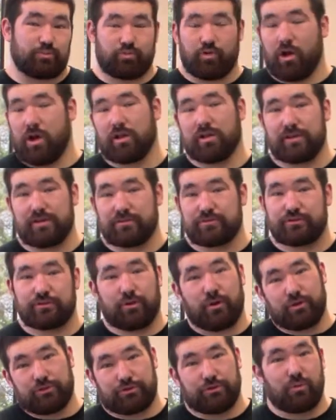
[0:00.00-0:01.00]
raw lifts,
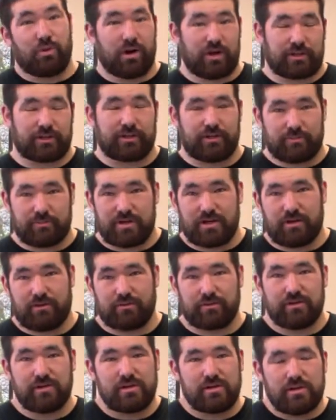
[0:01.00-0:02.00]
you're also walking them
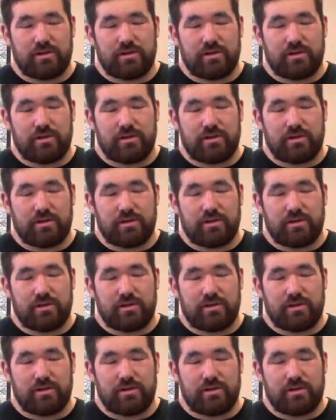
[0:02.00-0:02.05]
out.